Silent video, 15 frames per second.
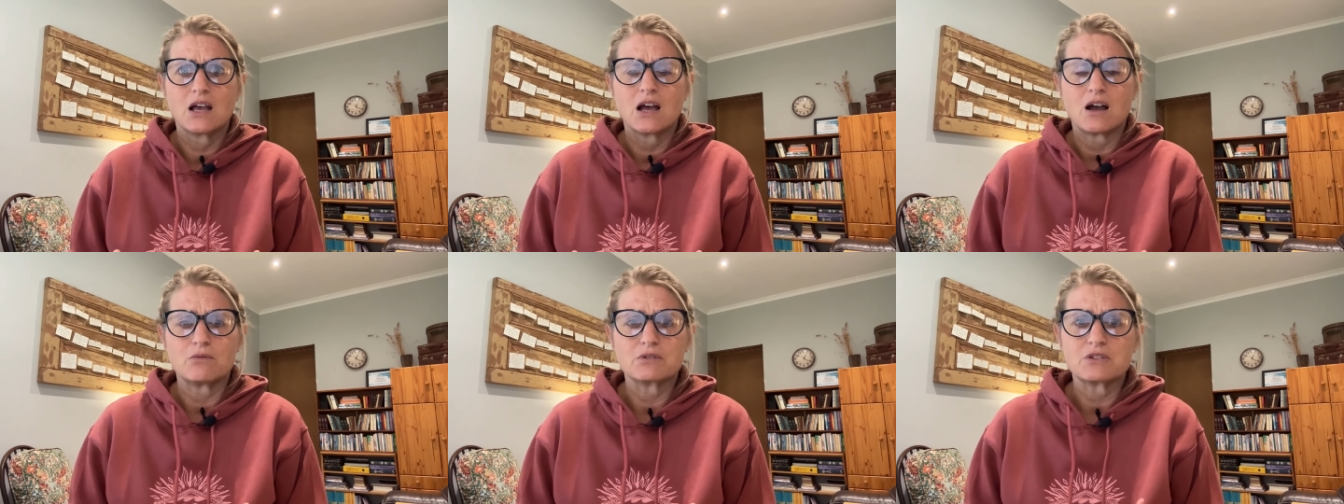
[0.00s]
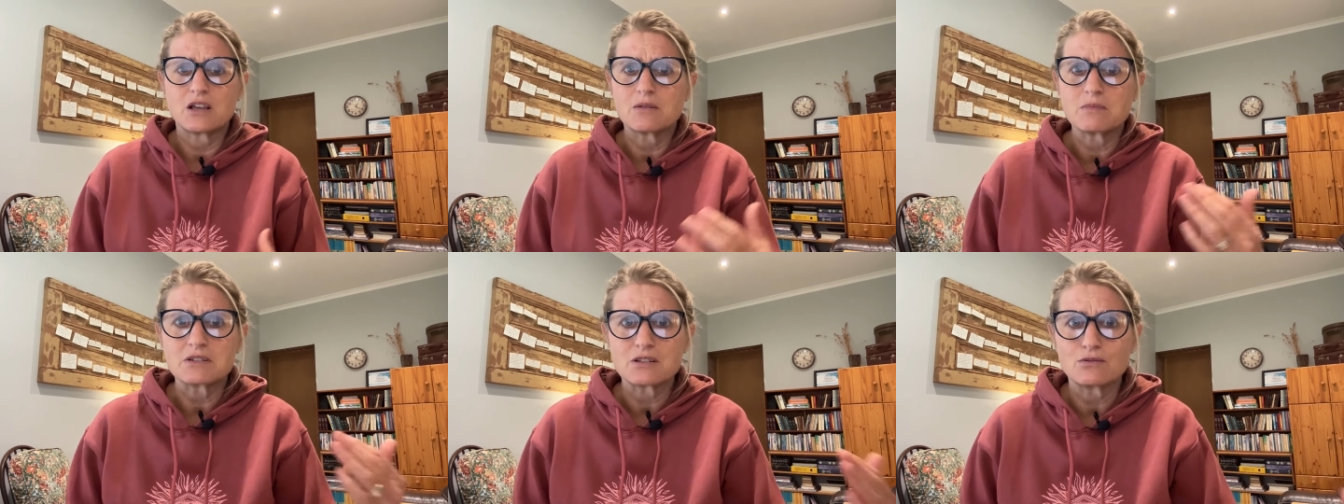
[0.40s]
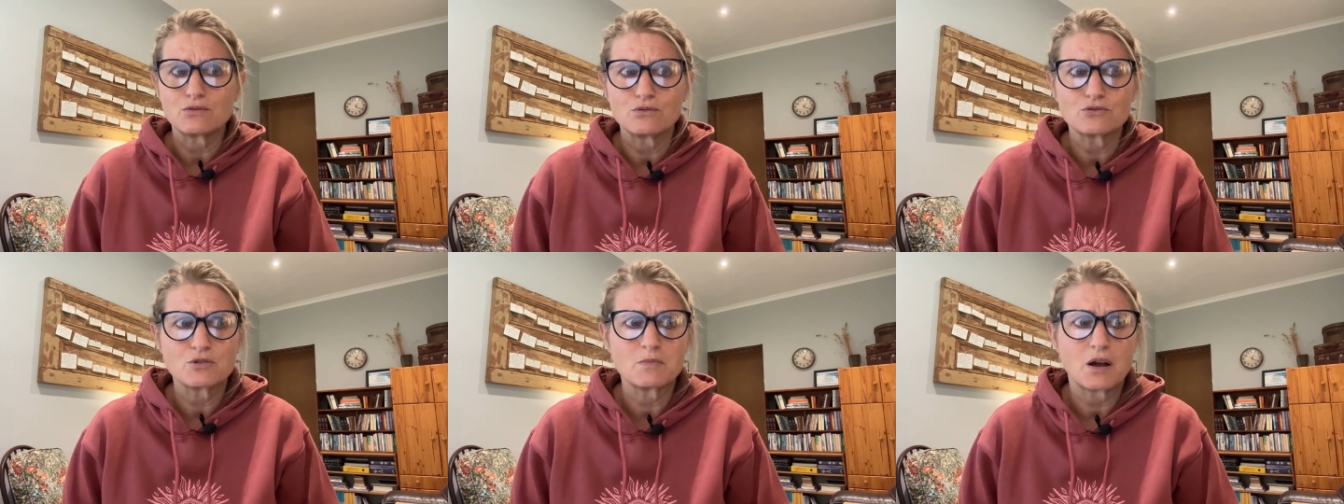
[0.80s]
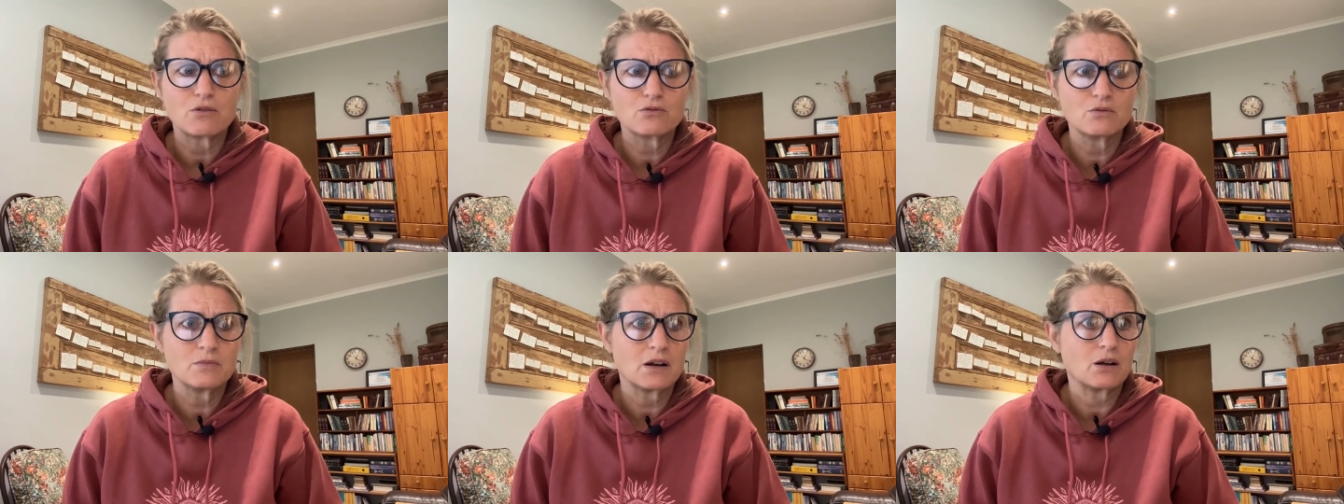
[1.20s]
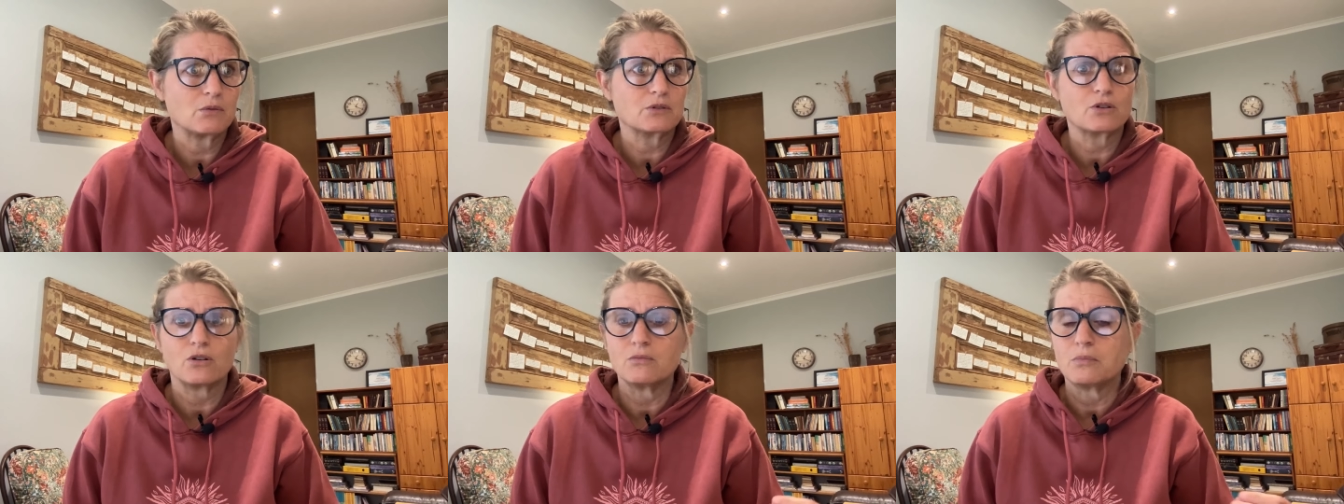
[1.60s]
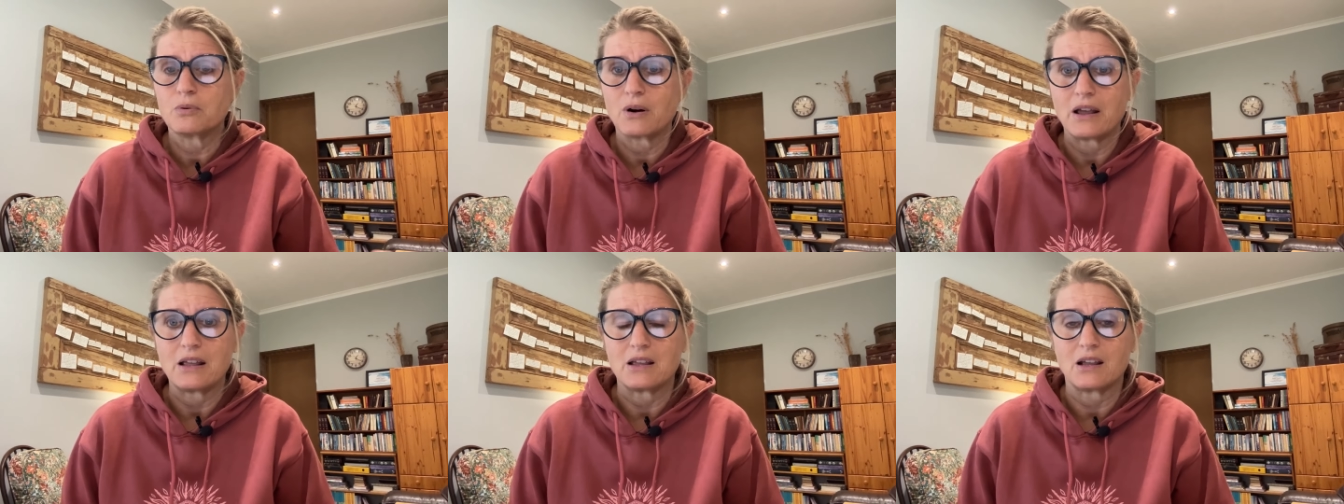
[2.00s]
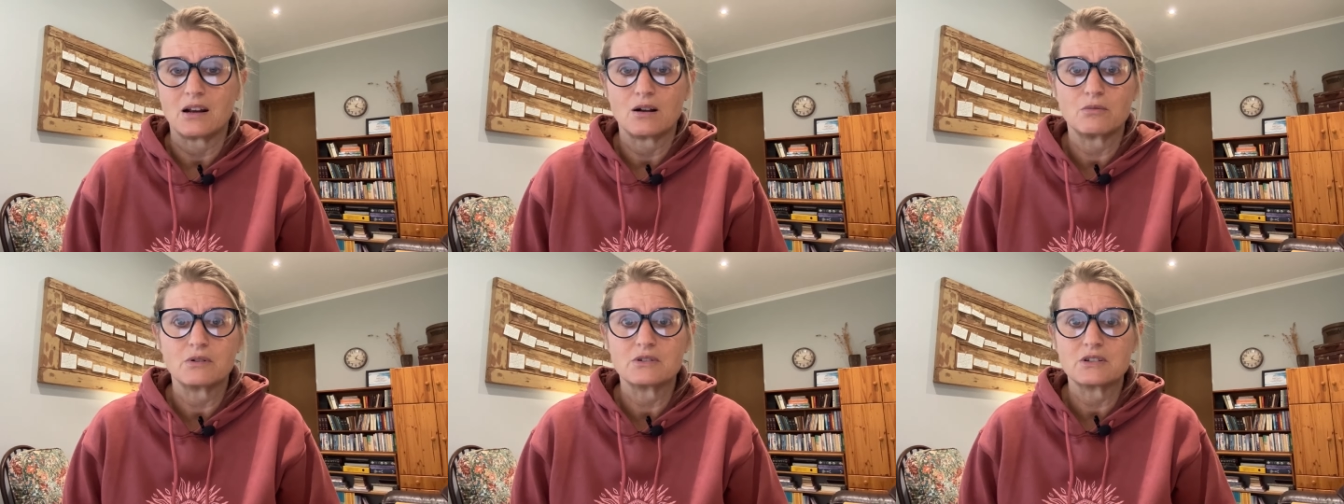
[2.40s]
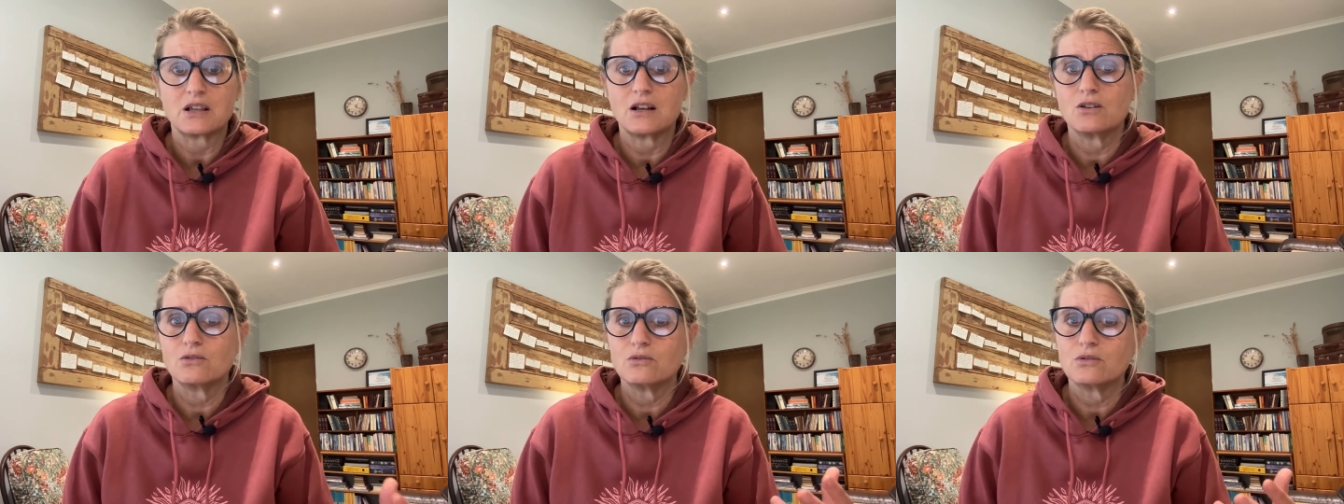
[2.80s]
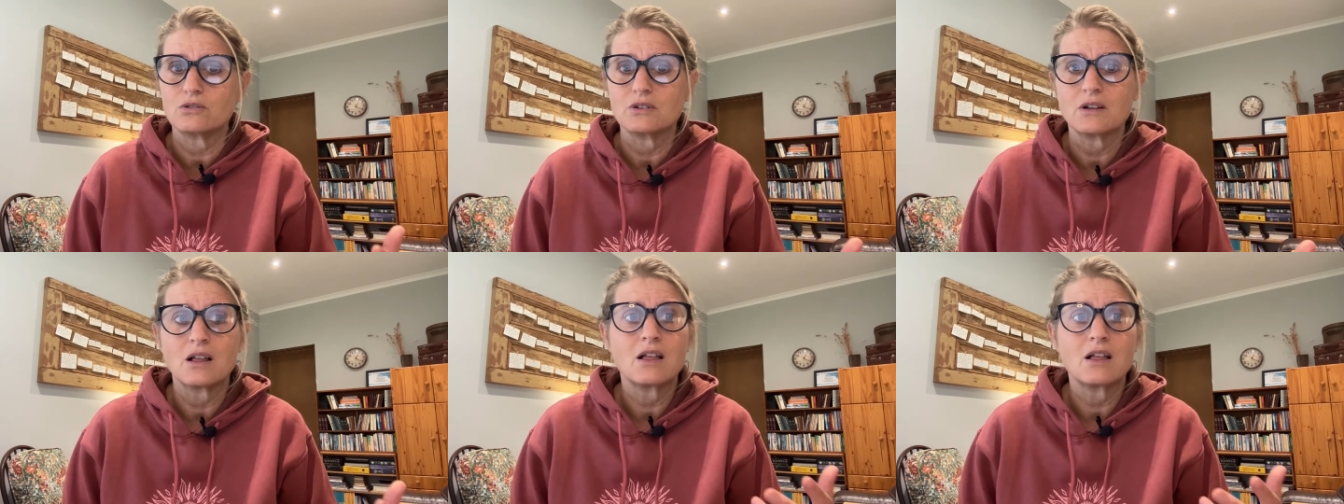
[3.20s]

I would take myself off to my room and I would go and pray, and I would say, Lord,